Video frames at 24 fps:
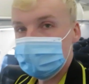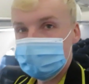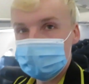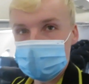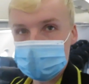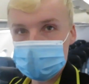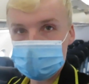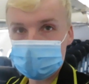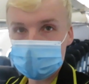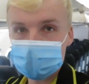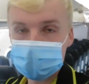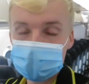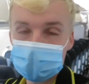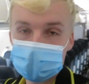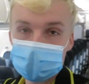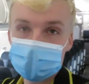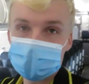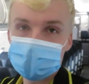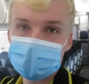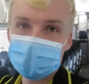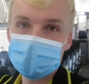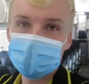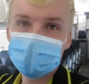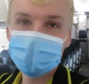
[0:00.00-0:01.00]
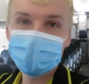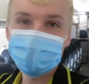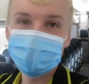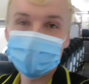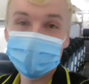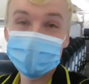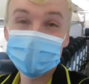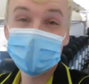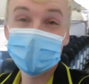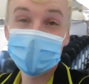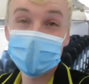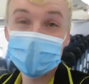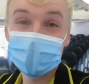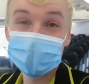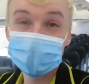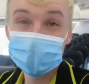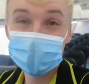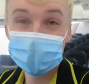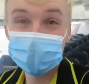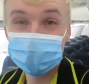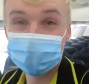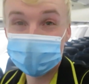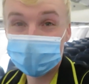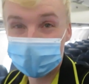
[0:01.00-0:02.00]
We're just gonna chill out now. Our first flight
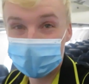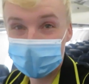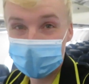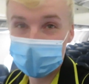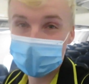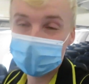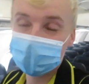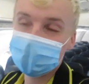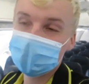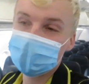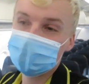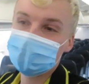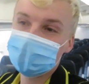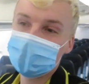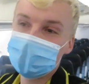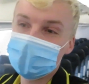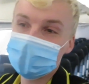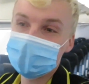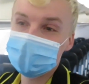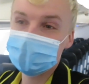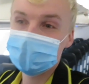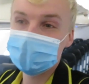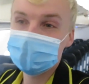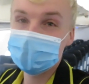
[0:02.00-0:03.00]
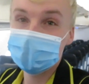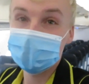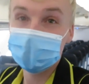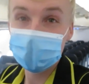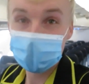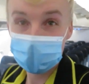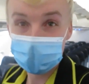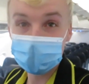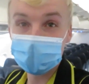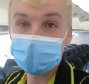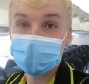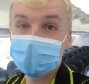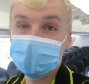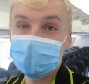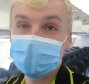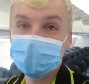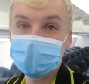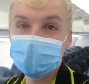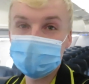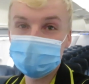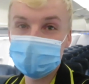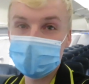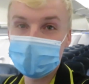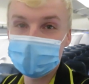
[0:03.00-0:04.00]
is to Orlando. It is
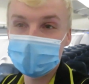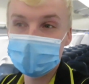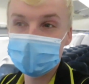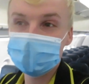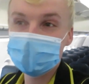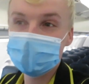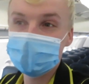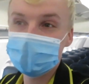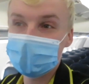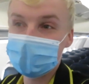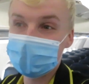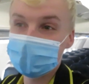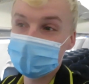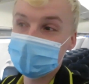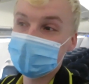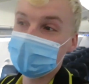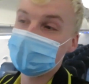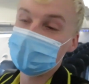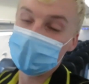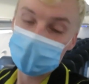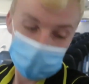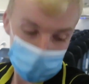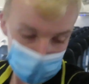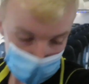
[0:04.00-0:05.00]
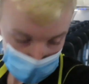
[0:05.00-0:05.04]
39 minutes. It is a full